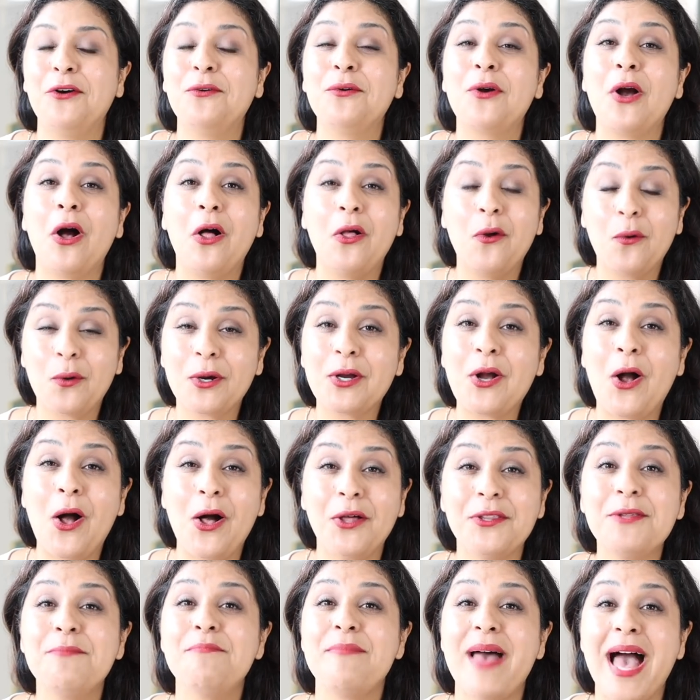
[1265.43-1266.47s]
phone call or
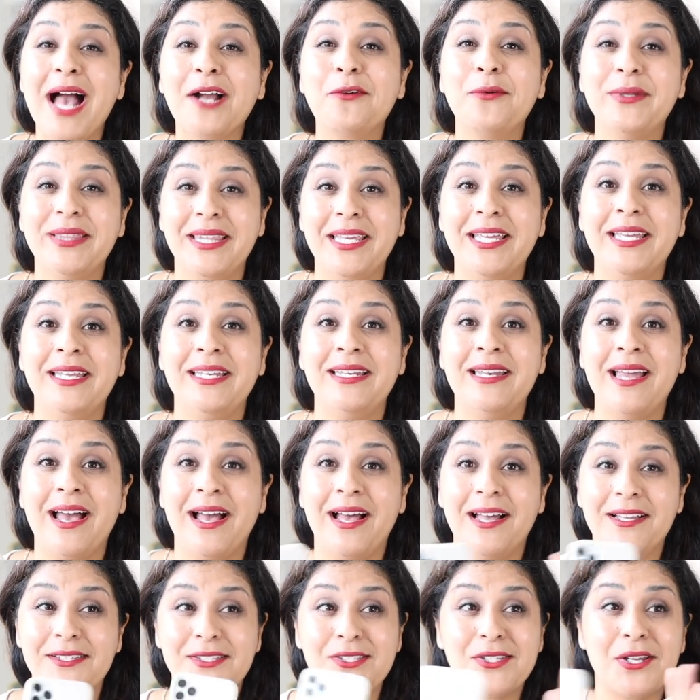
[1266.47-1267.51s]
call them back within
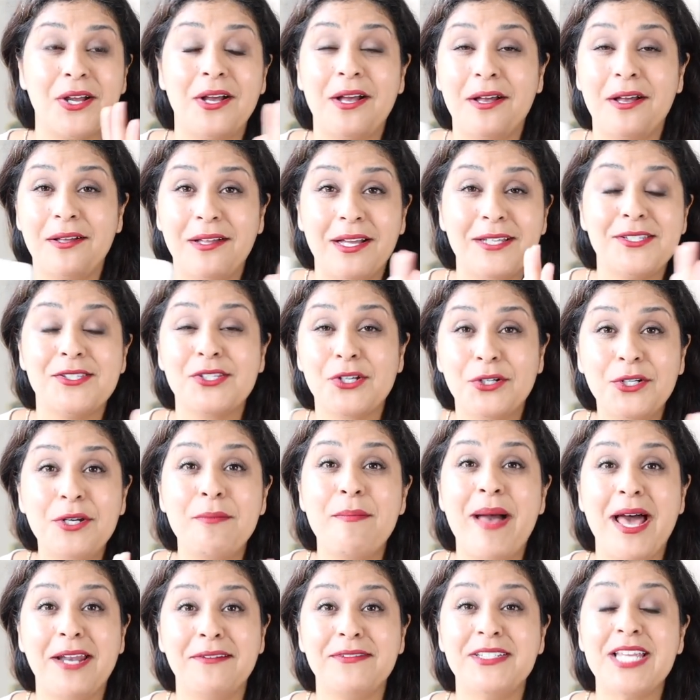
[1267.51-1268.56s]
a certain
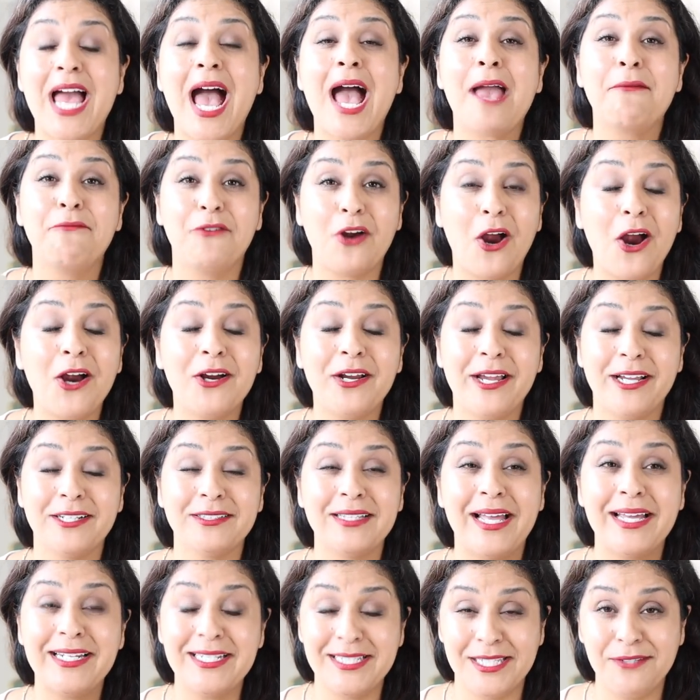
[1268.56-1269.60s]
amount of time. For our
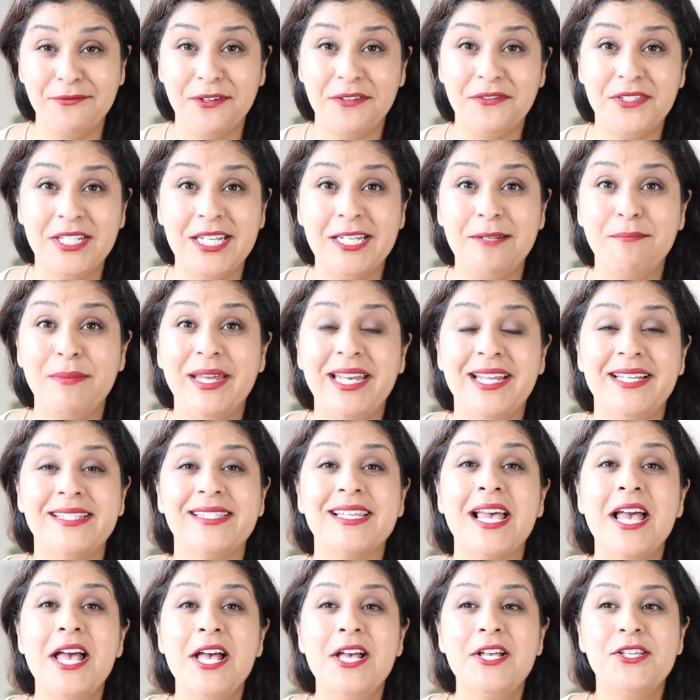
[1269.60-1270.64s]
airline, it's 15 minutes.
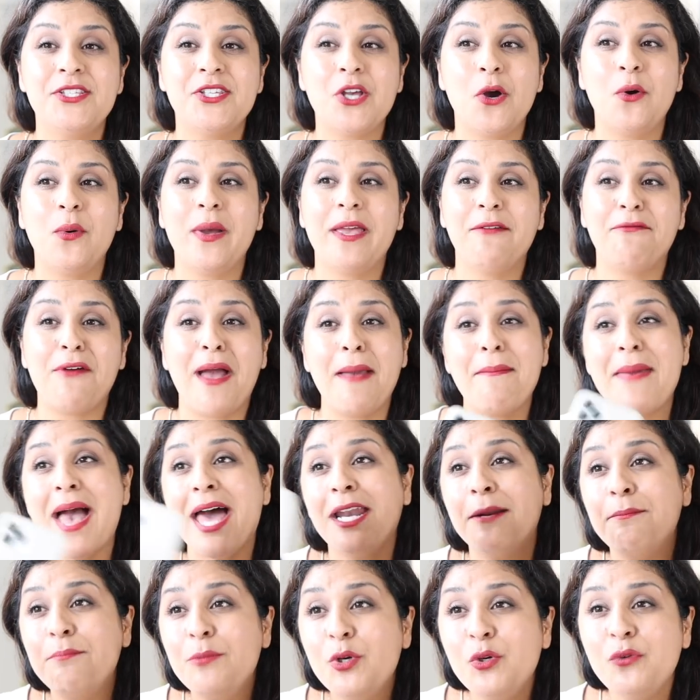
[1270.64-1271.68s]
So if I'm at
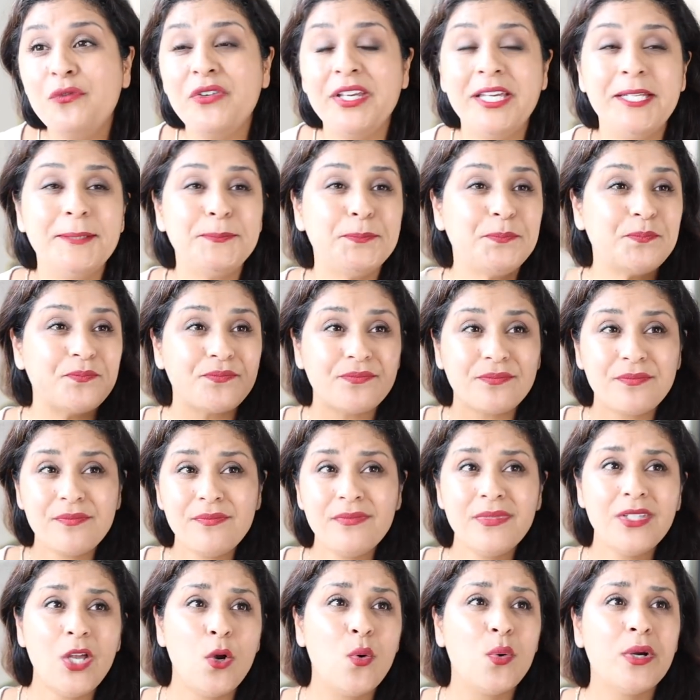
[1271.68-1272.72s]
a movie
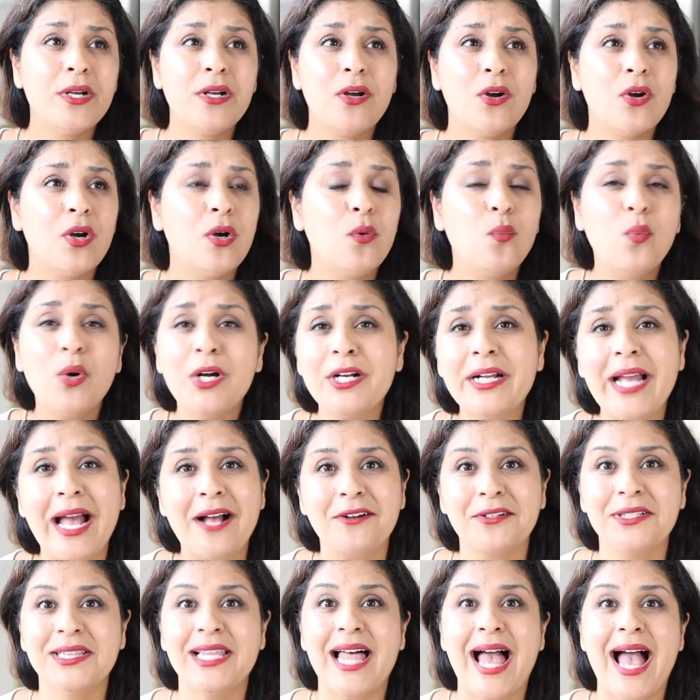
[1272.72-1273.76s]
or a
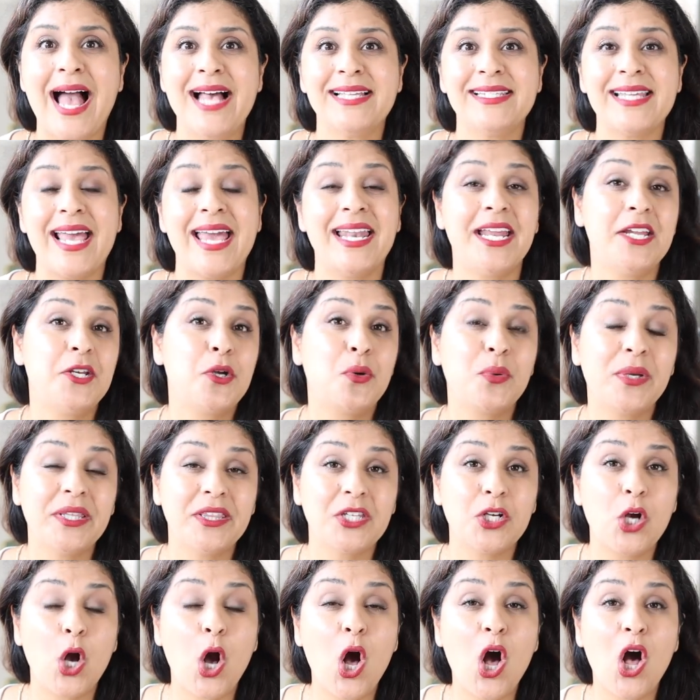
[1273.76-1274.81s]
workout class and I don't get
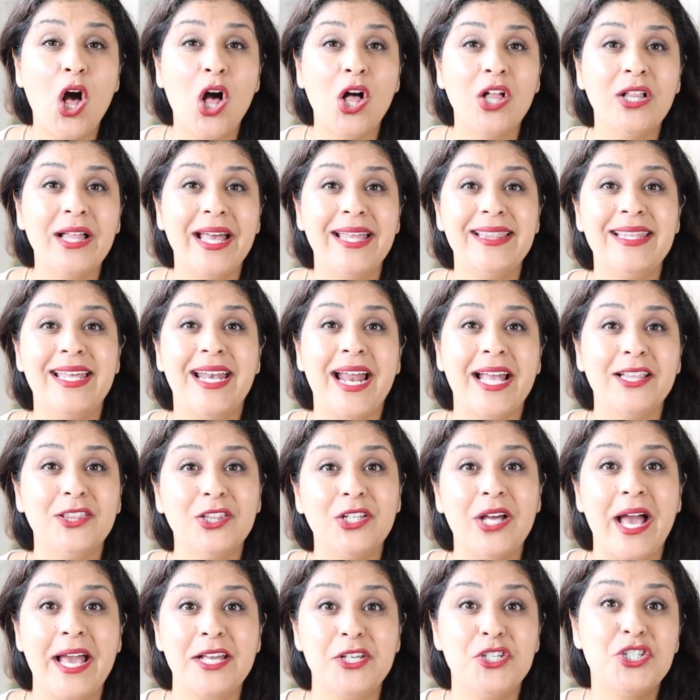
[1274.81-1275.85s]
the call, and then
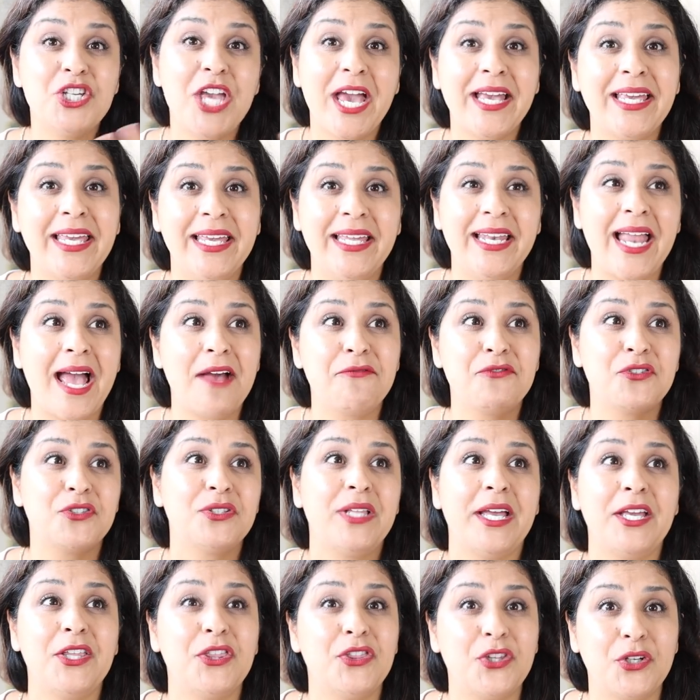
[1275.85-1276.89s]
I check it after
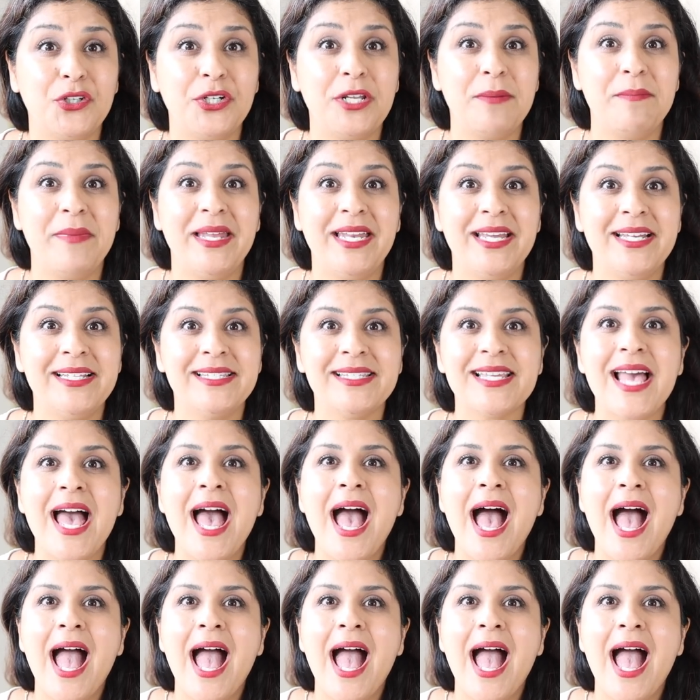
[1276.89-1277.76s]
like 30 minutes,